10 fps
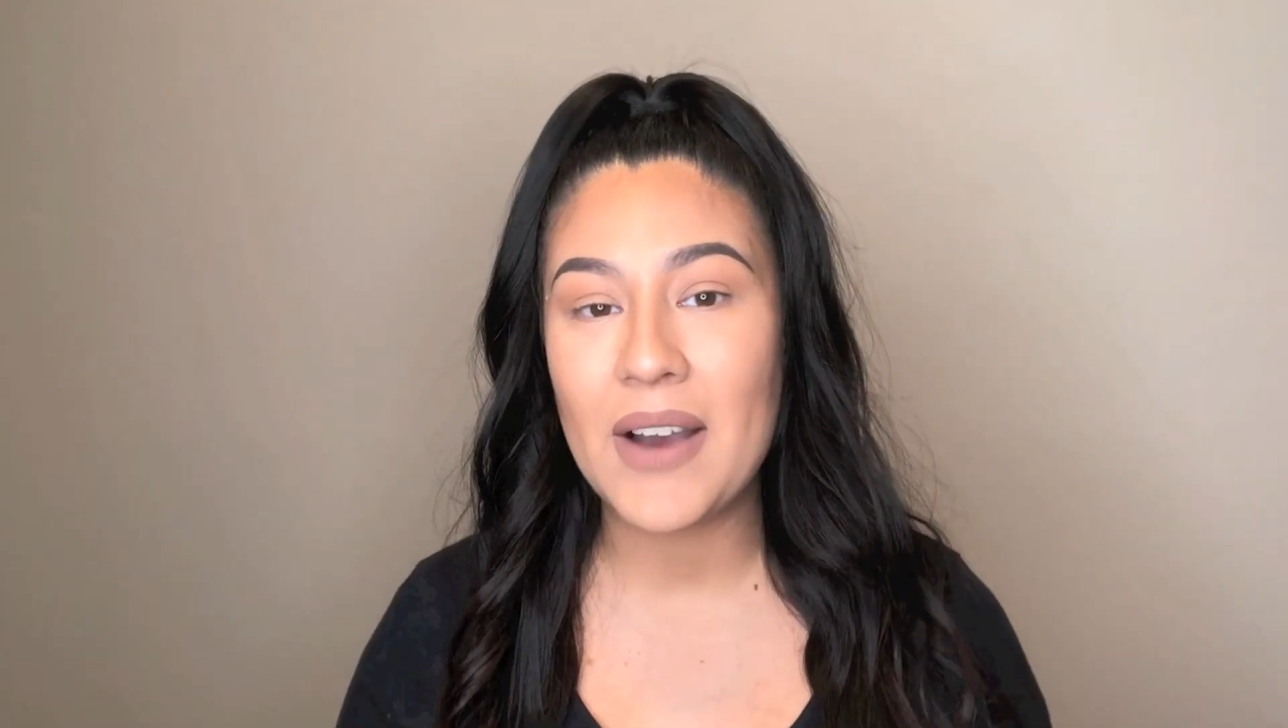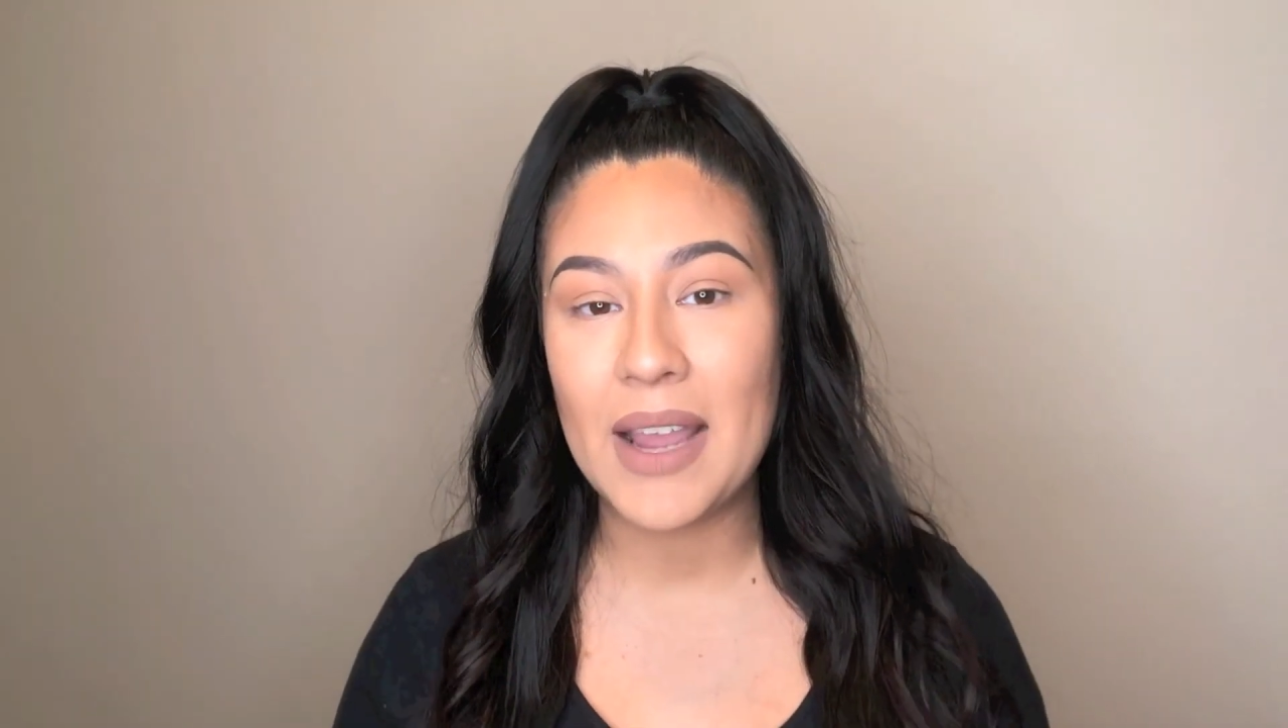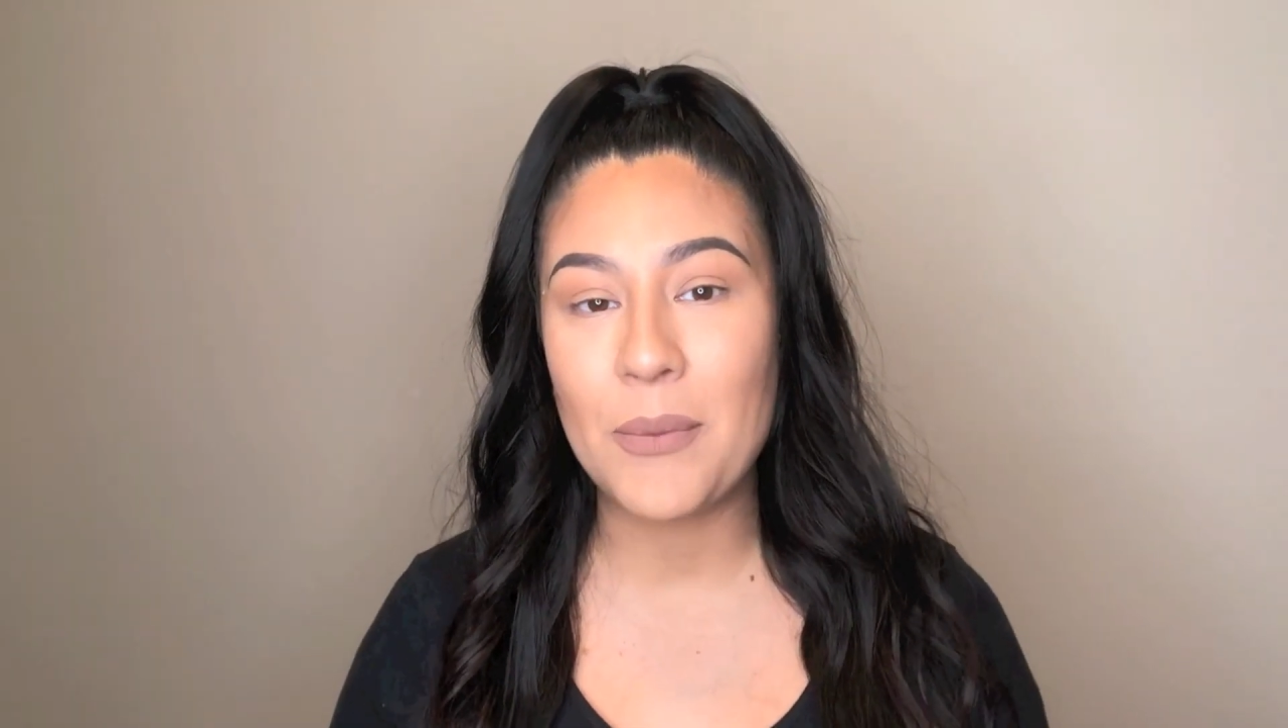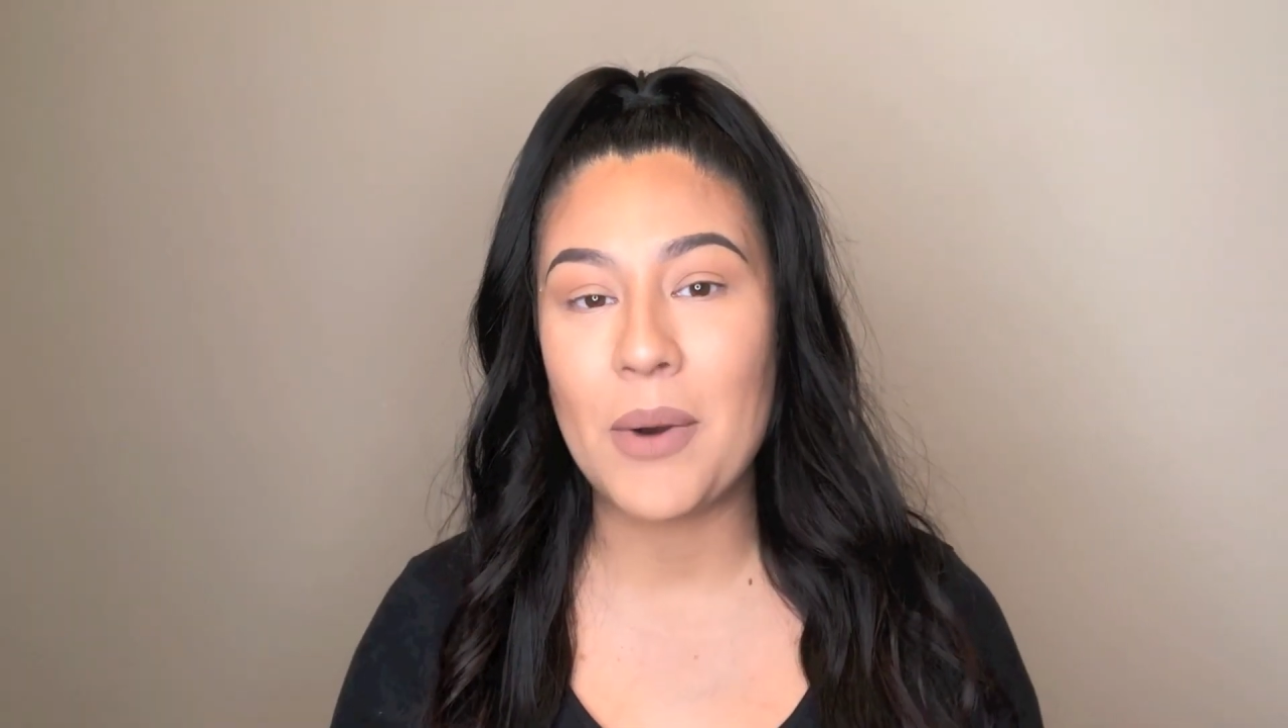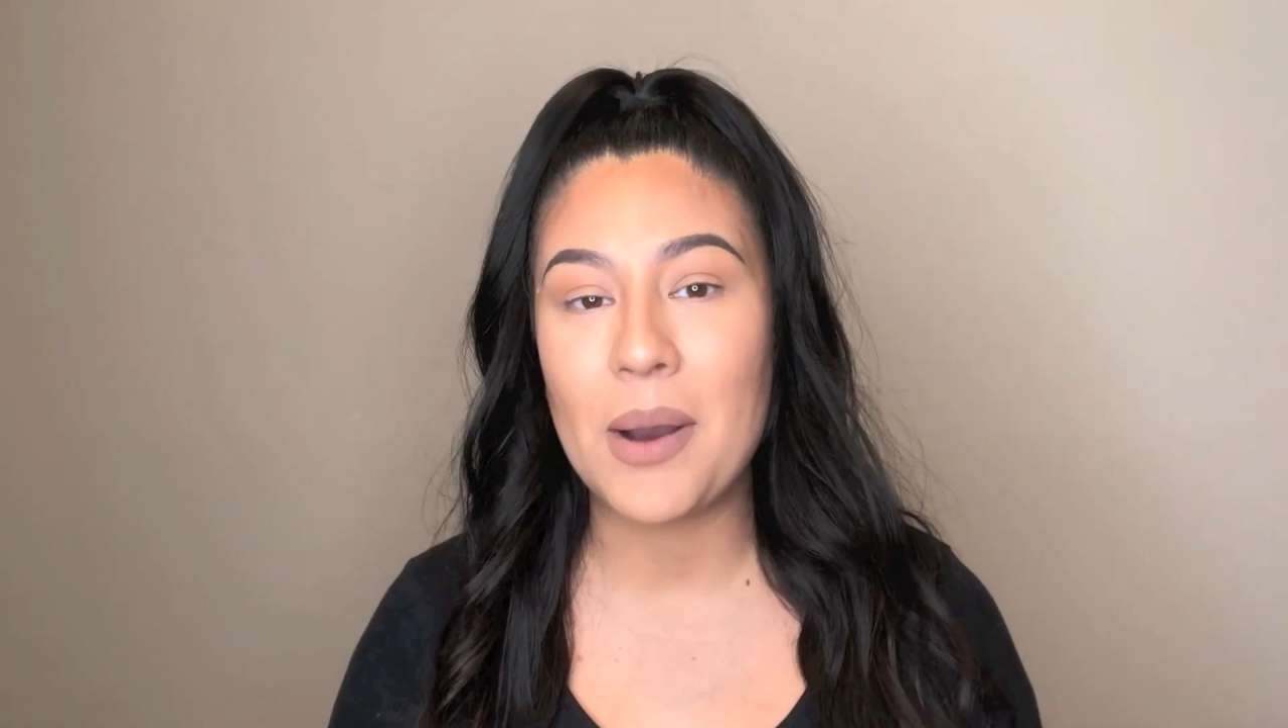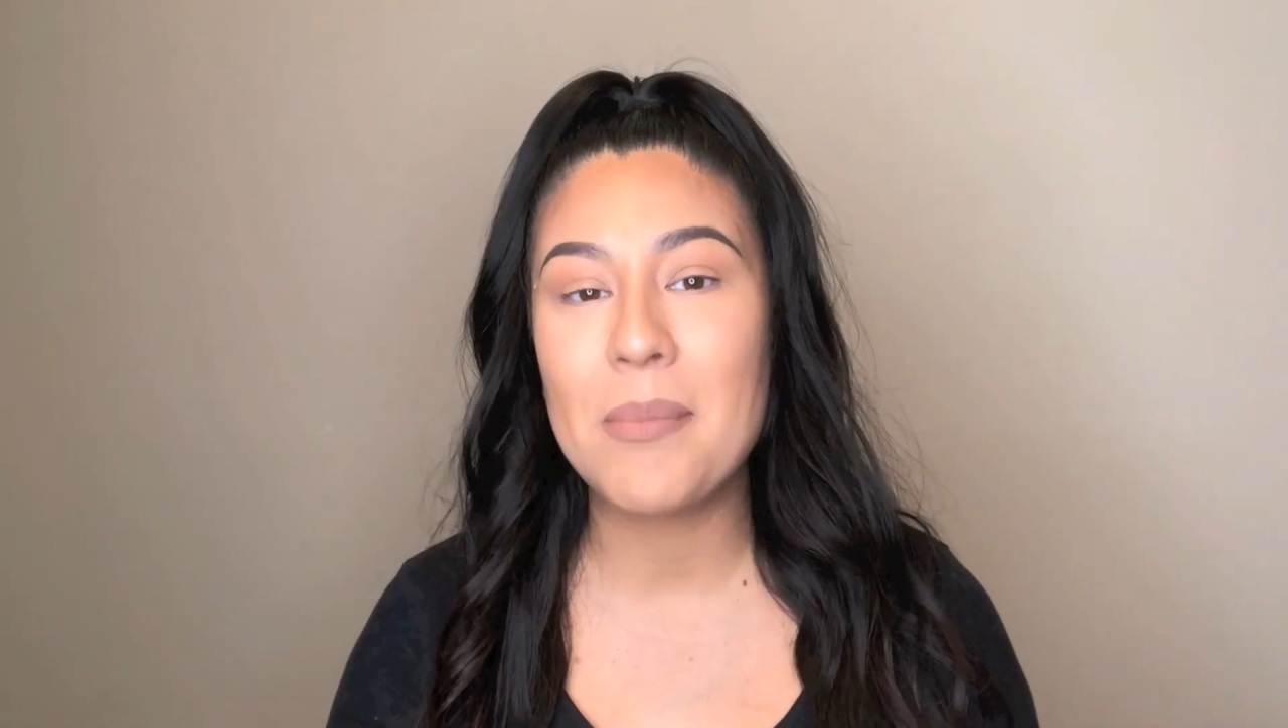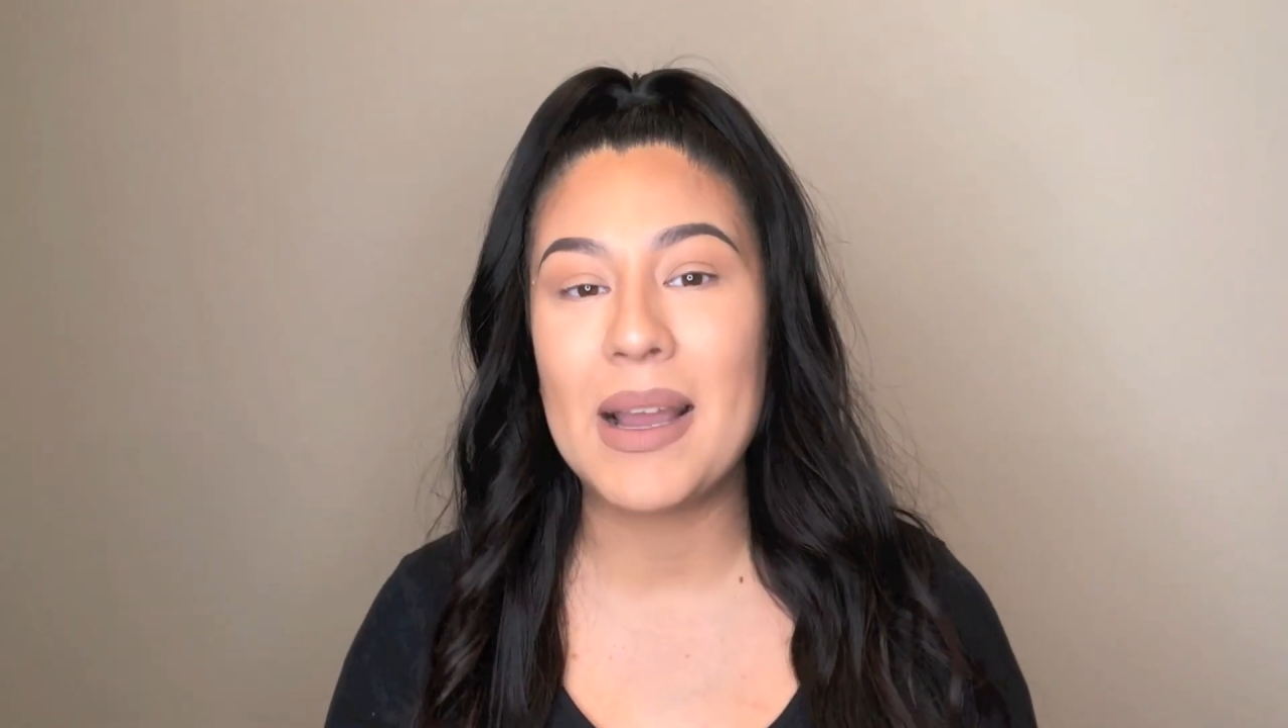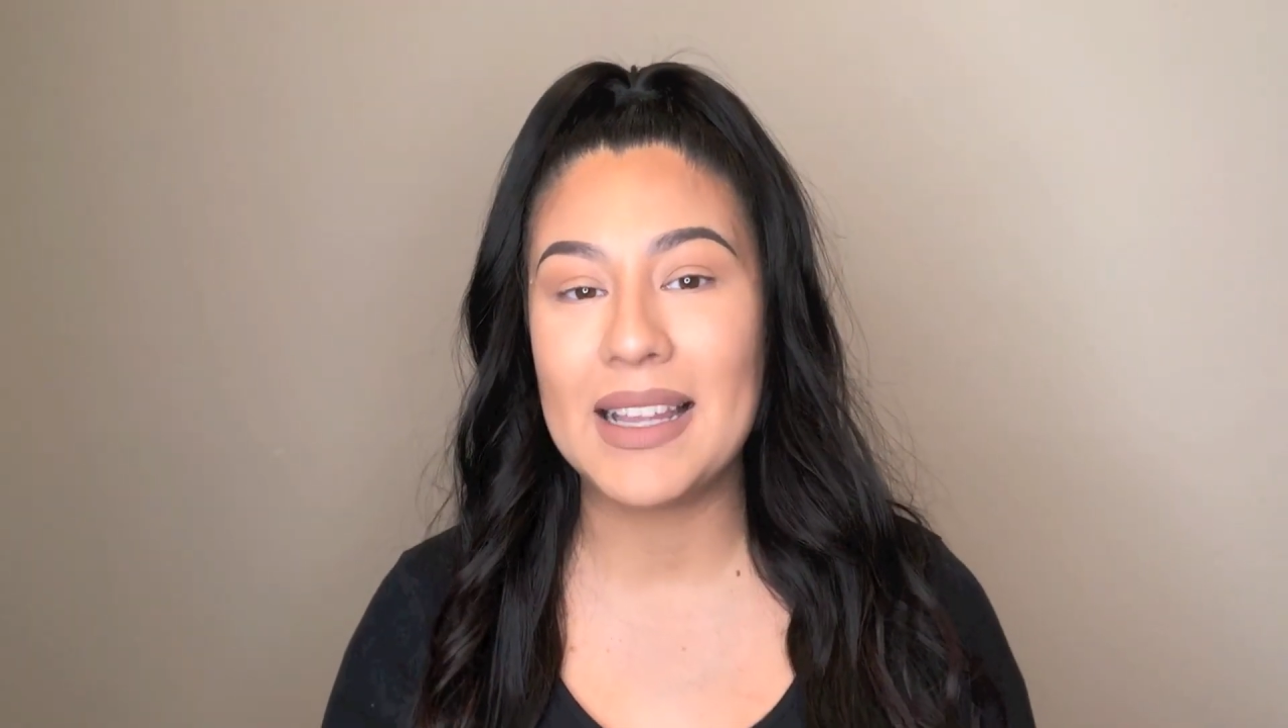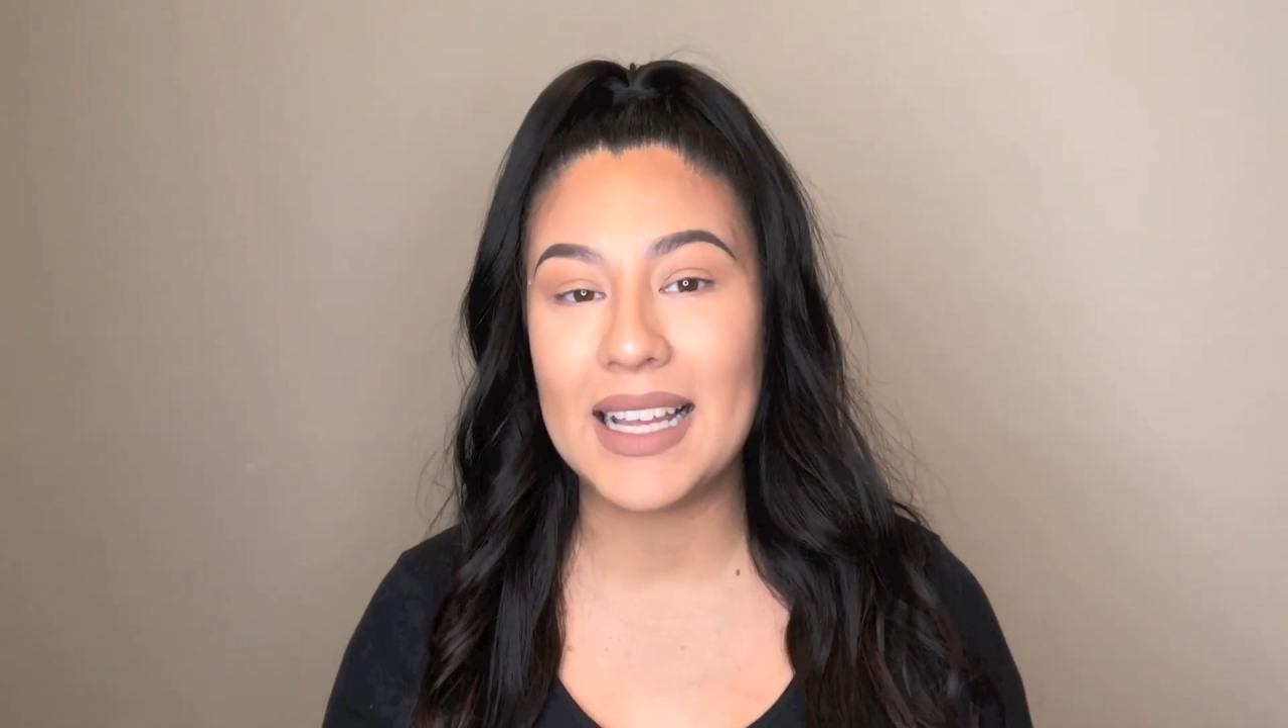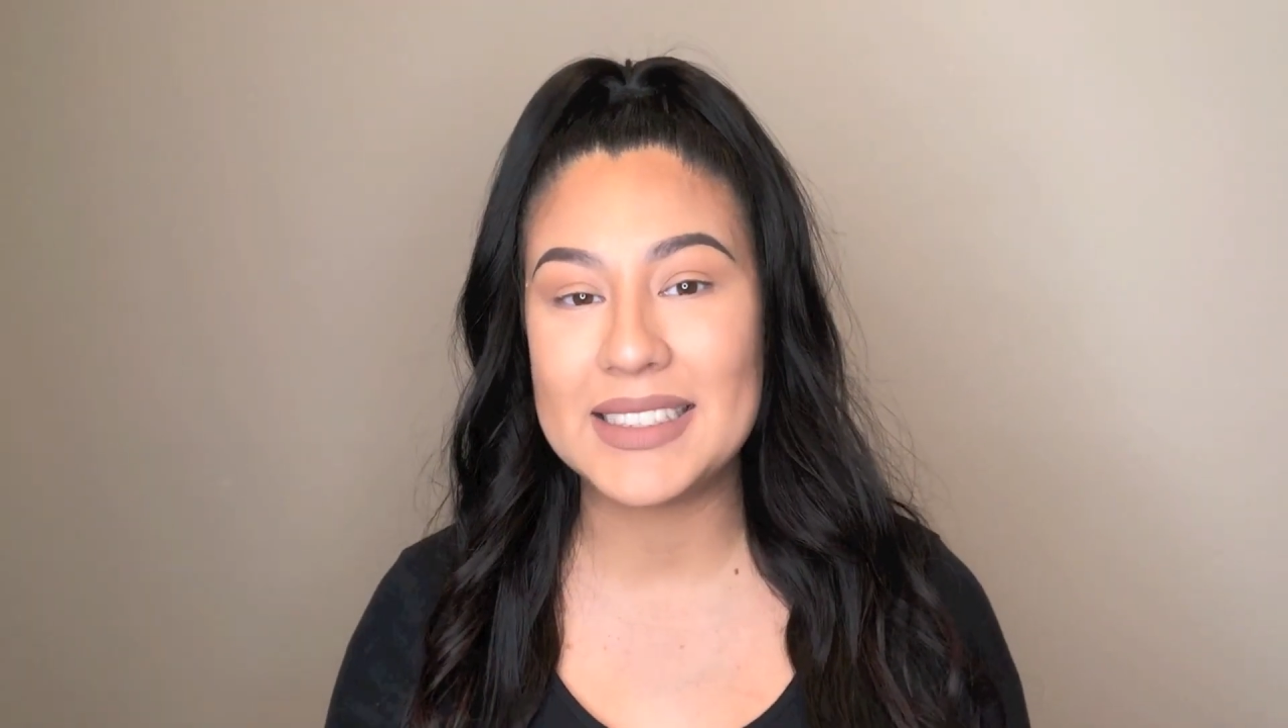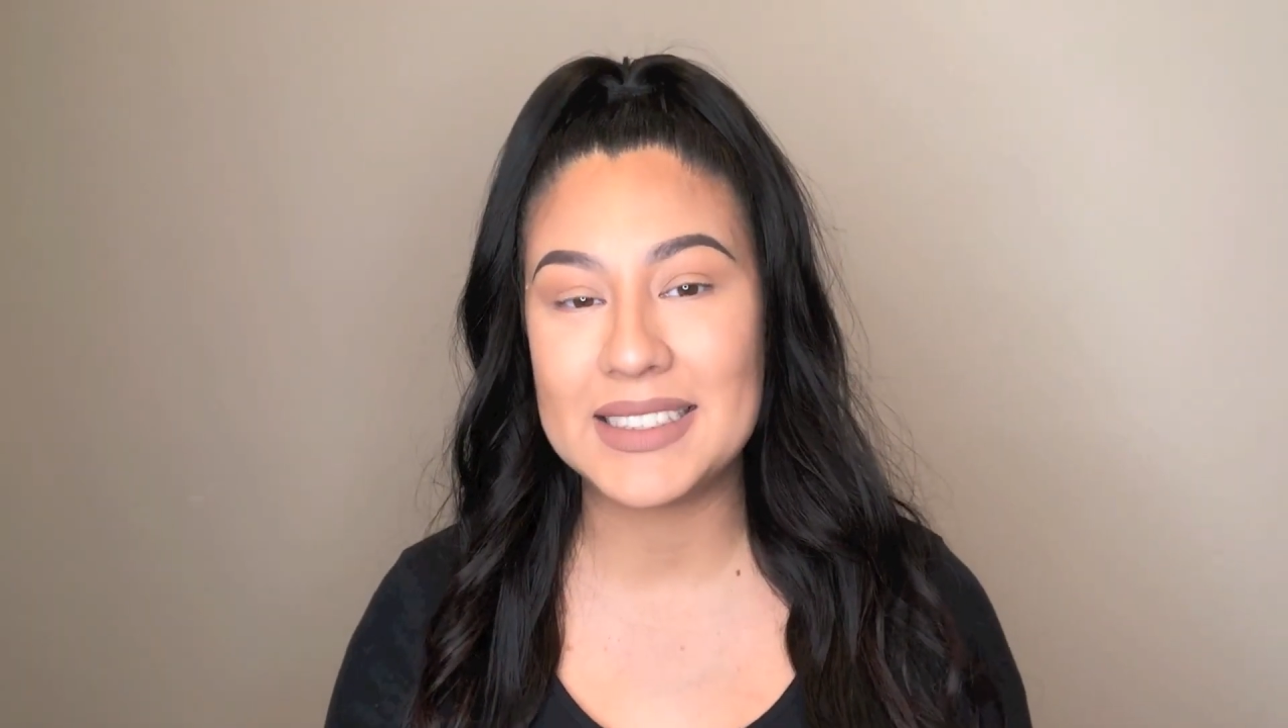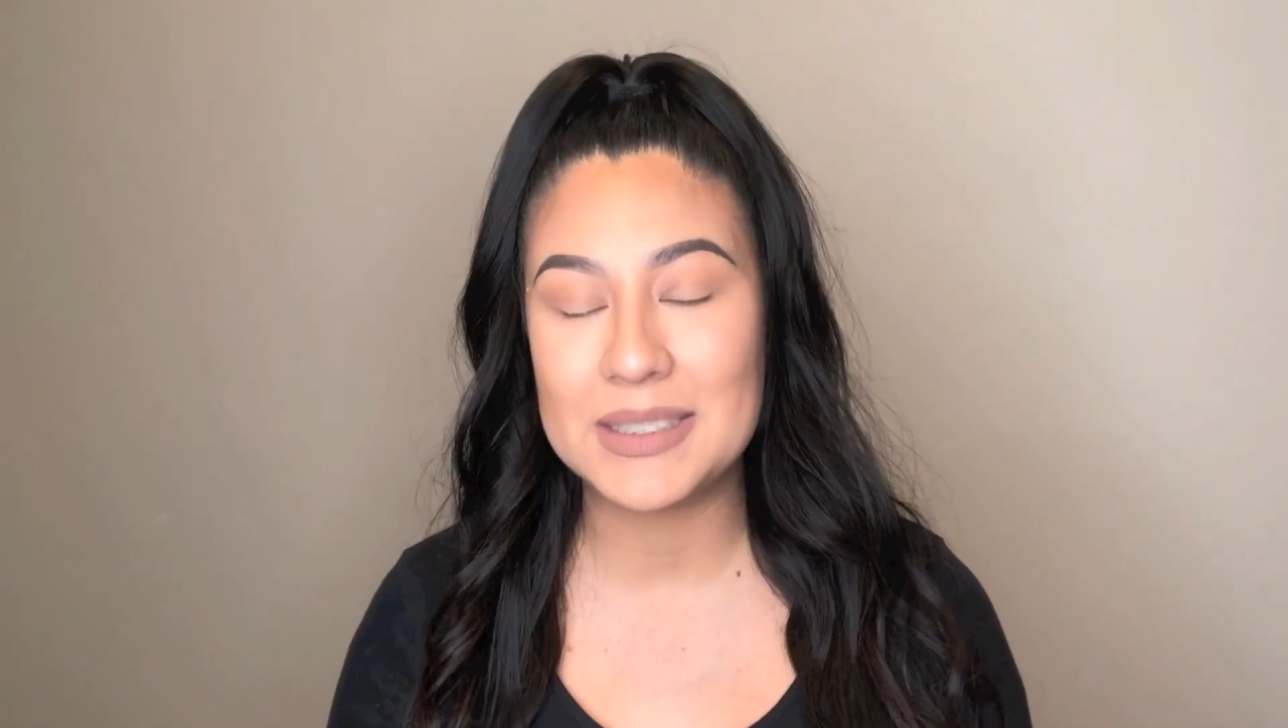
I want my lashes